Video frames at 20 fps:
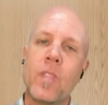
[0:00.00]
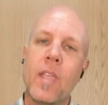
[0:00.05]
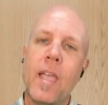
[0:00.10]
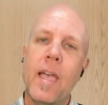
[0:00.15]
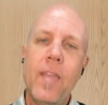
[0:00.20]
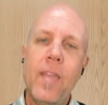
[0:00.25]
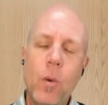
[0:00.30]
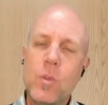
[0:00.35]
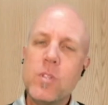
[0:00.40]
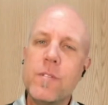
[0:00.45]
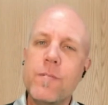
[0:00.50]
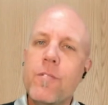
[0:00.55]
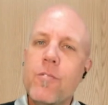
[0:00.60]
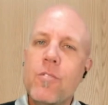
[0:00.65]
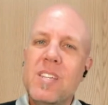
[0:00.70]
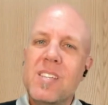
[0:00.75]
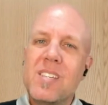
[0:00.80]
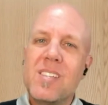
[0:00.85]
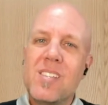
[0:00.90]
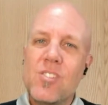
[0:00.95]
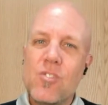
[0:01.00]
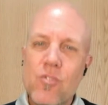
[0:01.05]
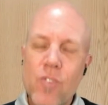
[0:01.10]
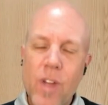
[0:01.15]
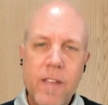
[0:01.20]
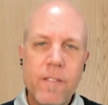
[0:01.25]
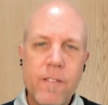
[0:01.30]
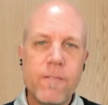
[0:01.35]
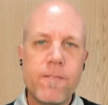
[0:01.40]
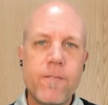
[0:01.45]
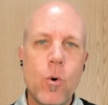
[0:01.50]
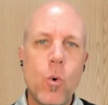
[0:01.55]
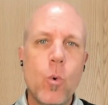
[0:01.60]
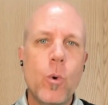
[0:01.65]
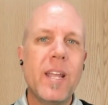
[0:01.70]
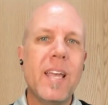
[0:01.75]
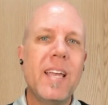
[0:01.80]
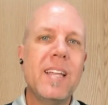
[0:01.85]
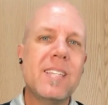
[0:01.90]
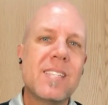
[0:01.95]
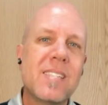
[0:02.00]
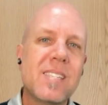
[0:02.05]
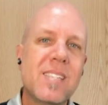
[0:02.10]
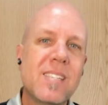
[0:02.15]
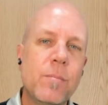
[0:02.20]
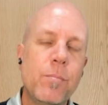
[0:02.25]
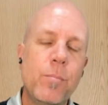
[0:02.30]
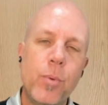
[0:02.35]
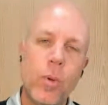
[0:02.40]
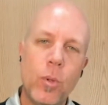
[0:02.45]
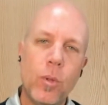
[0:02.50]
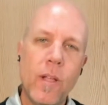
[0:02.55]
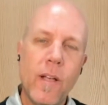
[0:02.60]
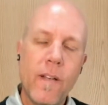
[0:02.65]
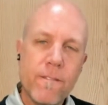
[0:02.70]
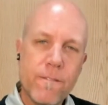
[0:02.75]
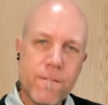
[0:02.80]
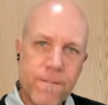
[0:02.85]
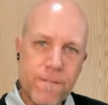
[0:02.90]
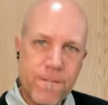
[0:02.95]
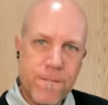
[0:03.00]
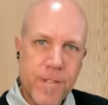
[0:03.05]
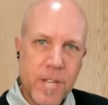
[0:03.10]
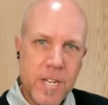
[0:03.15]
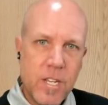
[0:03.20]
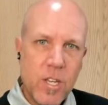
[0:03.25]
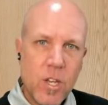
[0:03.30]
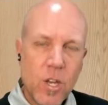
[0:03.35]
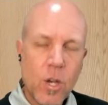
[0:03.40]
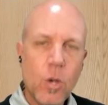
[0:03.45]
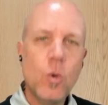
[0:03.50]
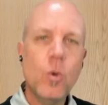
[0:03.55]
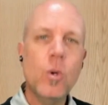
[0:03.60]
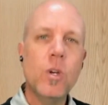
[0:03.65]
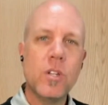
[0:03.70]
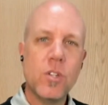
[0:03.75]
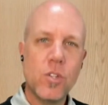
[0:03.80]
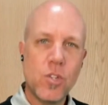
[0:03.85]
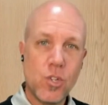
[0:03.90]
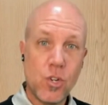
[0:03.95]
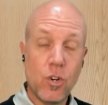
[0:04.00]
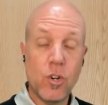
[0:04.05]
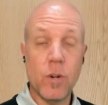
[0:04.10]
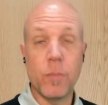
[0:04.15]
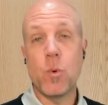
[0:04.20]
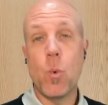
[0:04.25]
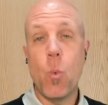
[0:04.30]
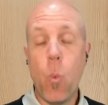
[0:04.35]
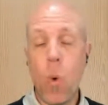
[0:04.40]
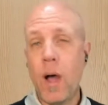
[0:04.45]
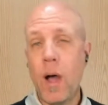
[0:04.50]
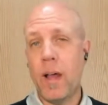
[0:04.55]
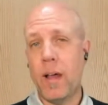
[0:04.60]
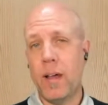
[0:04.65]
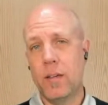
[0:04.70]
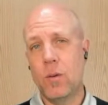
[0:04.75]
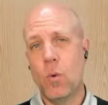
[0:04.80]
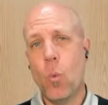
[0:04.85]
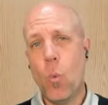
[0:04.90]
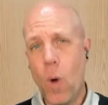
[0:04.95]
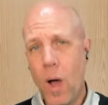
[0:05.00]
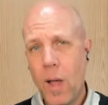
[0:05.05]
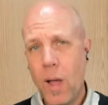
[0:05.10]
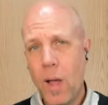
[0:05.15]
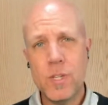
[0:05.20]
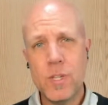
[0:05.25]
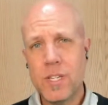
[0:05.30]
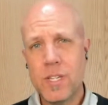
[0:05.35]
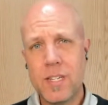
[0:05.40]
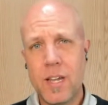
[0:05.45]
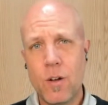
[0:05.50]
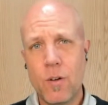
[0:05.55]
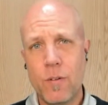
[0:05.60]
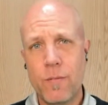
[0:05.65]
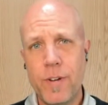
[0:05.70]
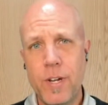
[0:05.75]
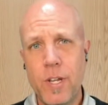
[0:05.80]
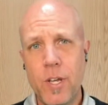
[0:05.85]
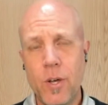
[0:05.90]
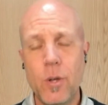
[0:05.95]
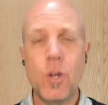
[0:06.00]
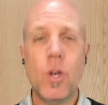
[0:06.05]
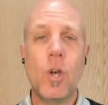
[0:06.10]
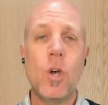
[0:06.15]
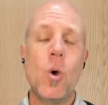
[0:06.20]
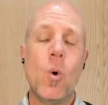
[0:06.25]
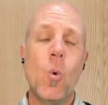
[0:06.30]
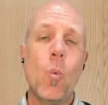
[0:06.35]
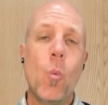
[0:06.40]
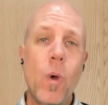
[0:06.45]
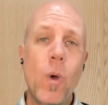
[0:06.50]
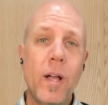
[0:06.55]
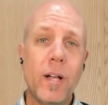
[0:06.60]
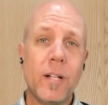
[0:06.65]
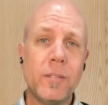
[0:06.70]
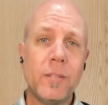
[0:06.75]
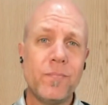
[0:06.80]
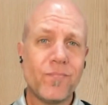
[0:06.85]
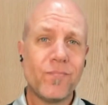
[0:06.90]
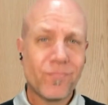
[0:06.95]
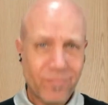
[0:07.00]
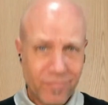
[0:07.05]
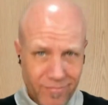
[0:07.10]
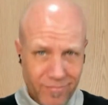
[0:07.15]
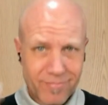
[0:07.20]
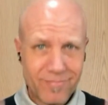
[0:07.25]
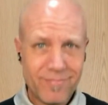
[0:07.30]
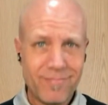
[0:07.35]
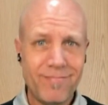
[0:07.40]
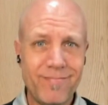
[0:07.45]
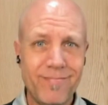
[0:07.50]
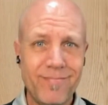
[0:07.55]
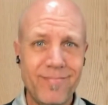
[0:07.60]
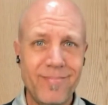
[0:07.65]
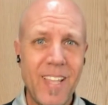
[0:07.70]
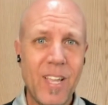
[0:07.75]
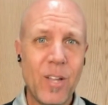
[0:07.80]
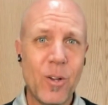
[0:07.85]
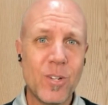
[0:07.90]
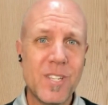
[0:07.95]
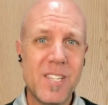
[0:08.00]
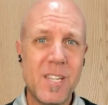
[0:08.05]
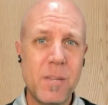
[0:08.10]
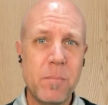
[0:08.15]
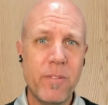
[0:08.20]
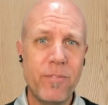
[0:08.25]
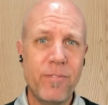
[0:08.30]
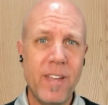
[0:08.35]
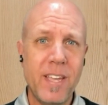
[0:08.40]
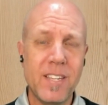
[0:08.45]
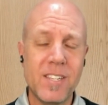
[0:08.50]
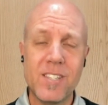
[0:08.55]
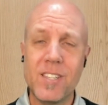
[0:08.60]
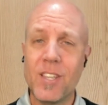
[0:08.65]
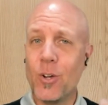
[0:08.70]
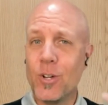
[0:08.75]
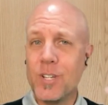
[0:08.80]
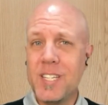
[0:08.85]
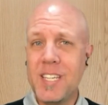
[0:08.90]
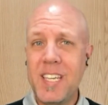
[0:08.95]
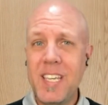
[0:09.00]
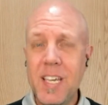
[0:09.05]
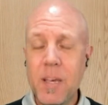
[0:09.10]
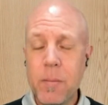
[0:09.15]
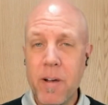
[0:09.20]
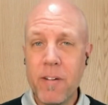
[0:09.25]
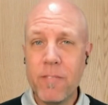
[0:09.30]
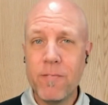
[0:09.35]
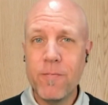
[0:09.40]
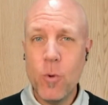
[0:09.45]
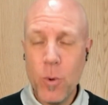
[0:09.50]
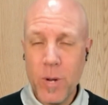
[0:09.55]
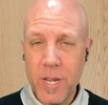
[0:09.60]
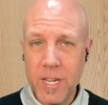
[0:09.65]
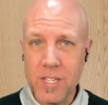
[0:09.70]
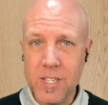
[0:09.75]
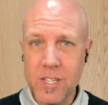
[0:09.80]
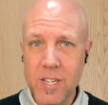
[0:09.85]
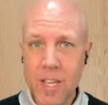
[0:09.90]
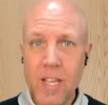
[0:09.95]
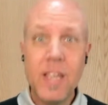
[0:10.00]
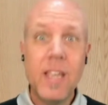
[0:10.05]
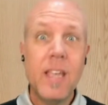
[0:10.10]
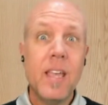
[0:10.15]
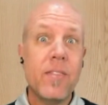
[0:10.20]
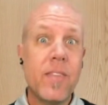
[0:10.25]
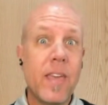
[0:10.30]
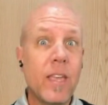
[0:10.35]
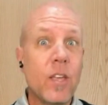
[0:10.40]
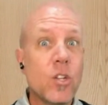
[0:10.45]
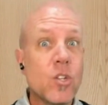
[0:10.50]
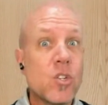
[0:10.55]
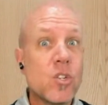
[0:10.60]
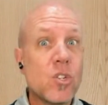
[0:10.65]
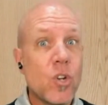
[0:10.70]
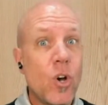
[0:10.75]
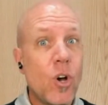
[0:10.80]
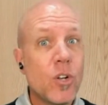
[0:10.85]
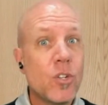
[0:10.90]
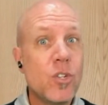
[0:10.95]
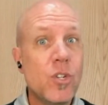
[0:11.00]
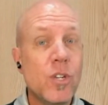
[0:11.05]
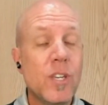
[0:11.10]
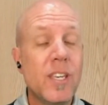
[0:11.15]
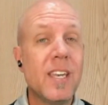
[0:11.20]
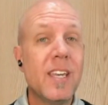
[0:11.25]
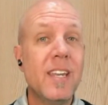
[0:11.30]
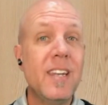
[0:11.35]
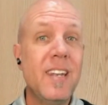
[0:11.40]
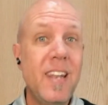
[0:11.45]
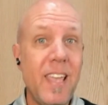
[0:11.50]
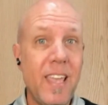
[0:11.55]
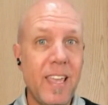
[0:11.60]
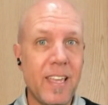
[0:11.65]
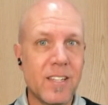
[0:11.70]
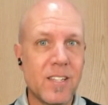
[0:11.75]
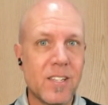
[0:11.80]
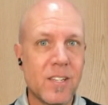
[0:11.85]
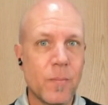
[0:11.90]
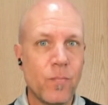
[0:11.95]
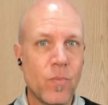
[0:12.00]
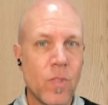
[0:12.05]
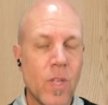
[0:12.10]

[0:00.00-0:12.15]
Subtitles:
And that was a very straightforward and simple video script. Why? Why was it done on video? Well, they got to see my face. They got to hear my voice. They could start to connect.